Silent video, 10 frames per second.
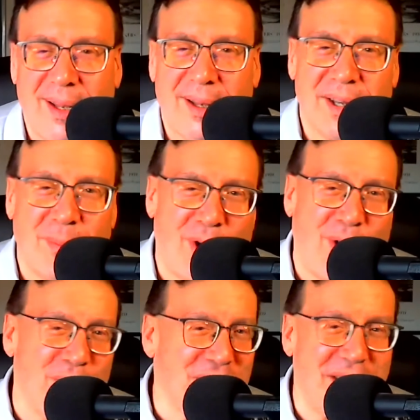Tomorrow
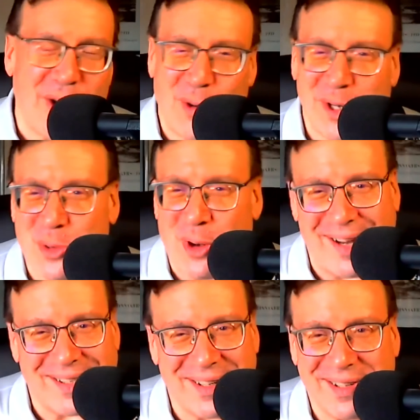the sun always
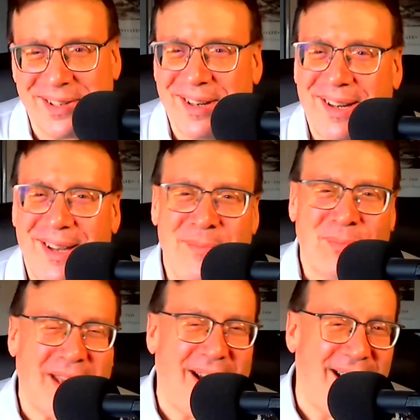rises.
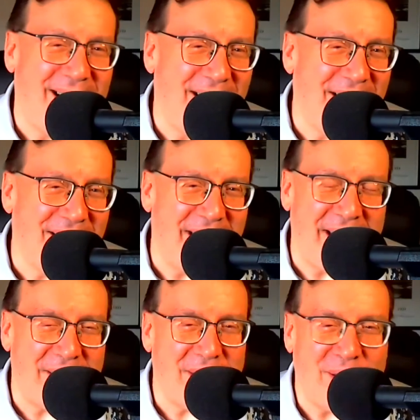
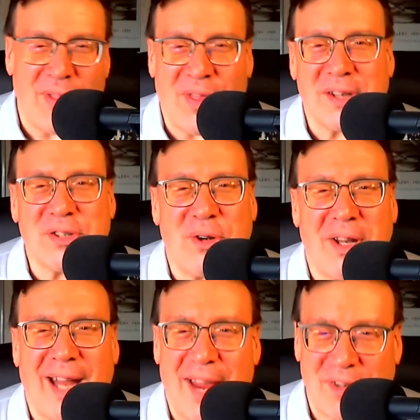The only thing certain
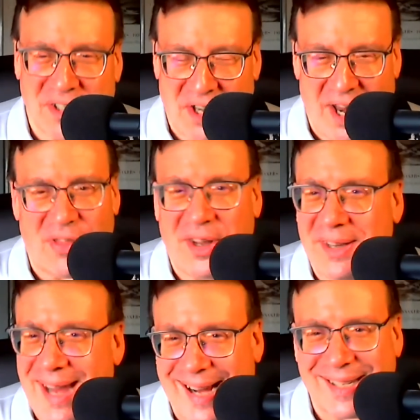in life is death and
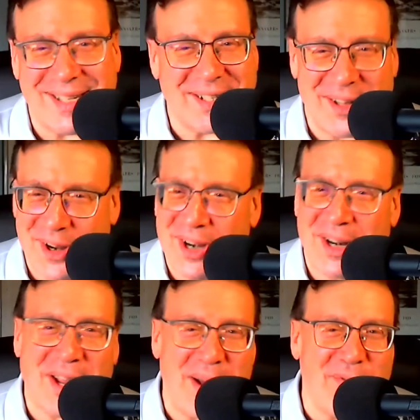taxes, and they're going to
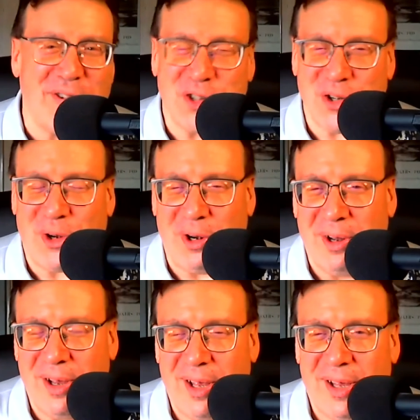come for sure.
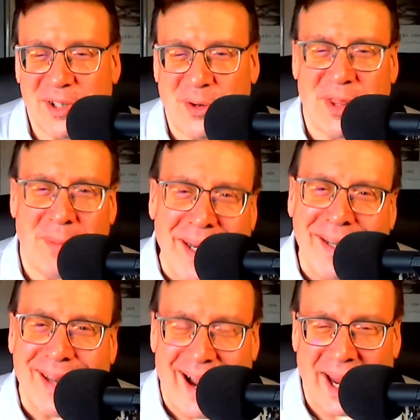So in the
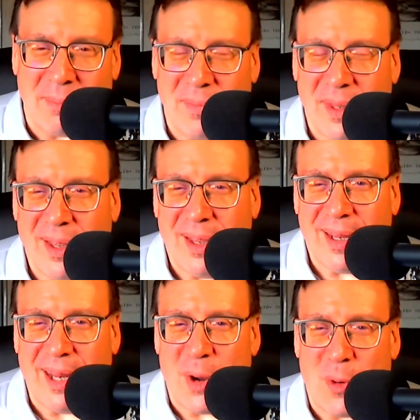meantime,
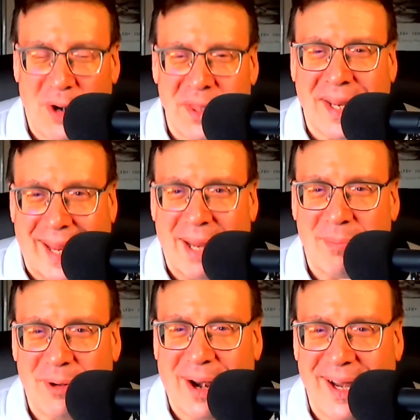we're in the game,
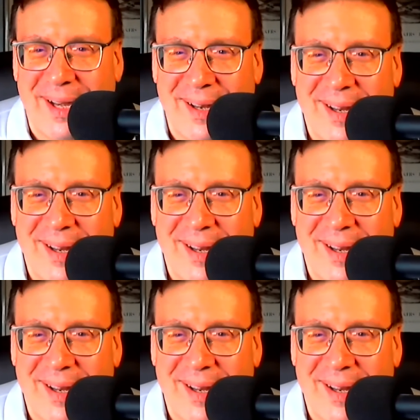right?